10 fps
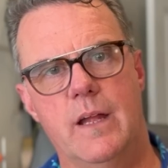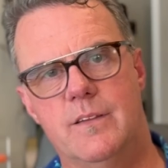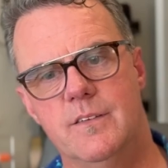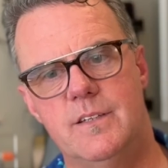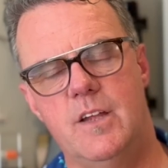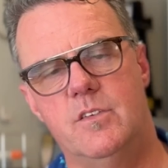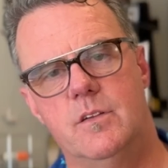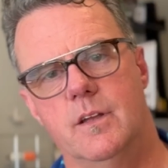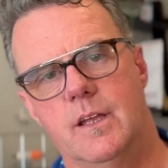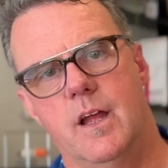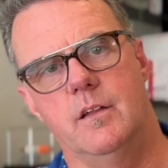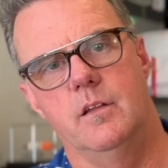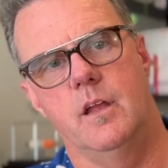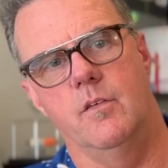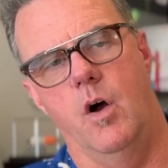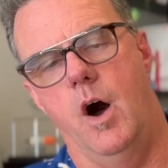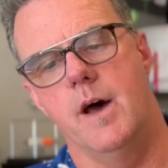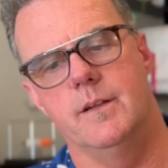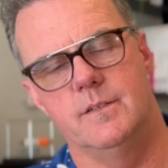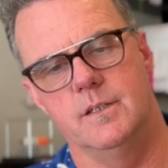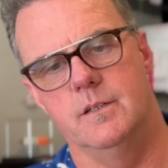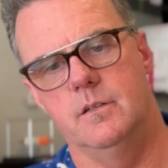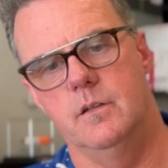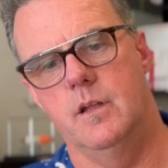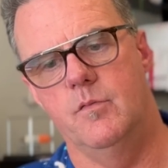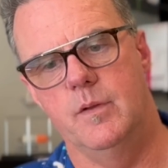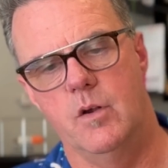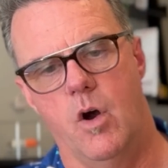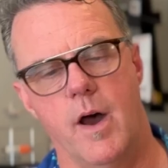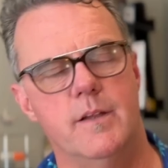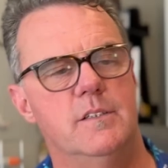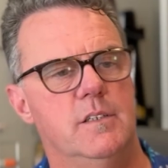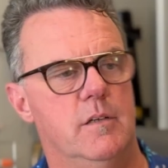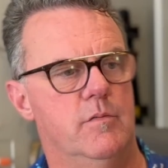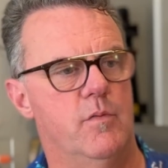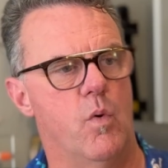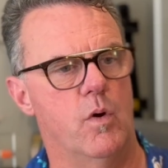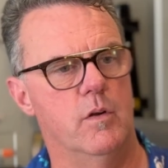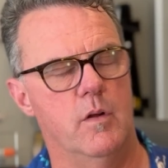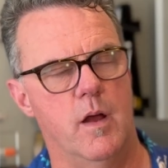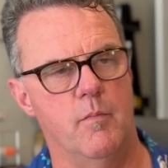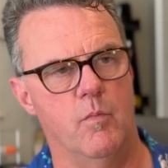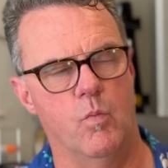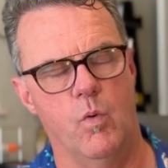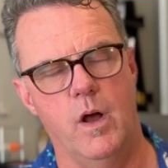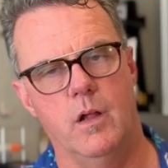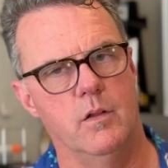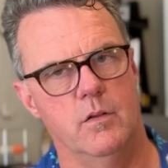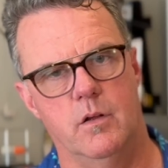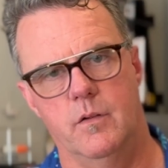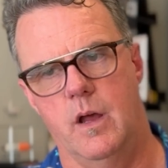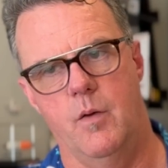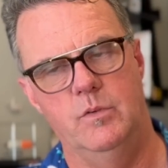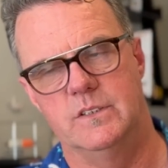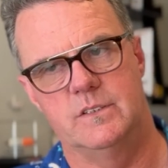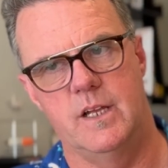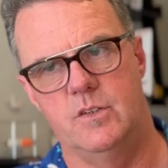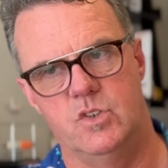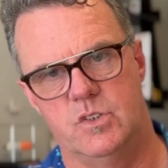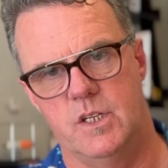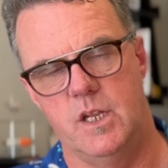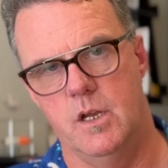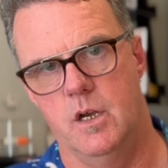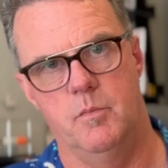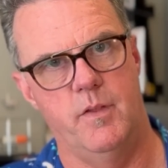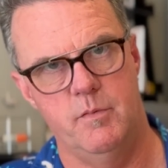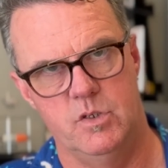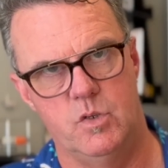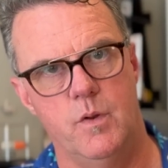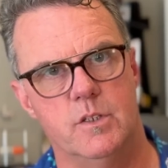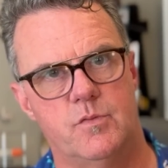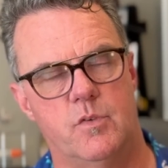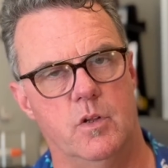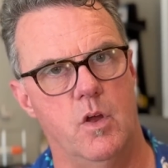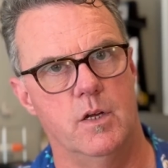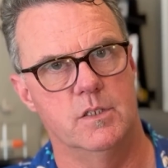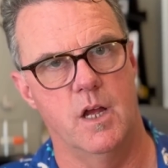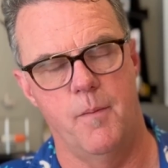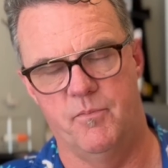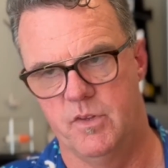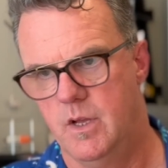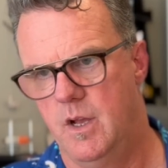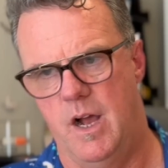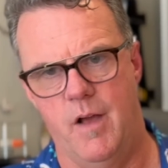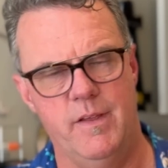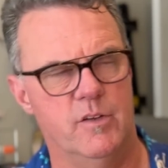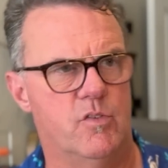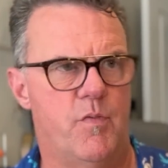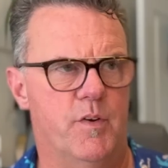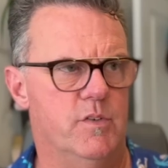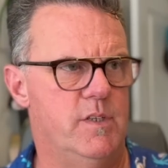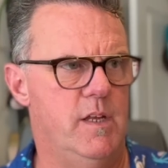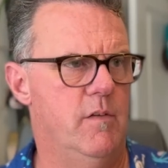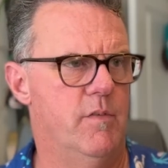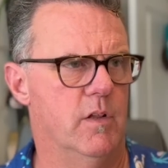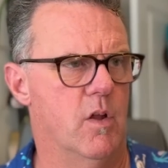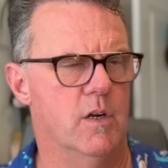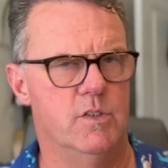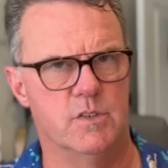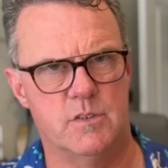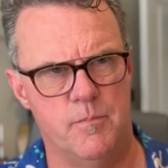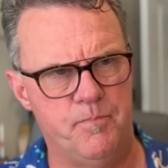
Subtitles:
at this stage, again, they've audited, and they've been auditing for, I wouldn't say just a year, but they've been doing this for a long time. I think there's 13 of the largest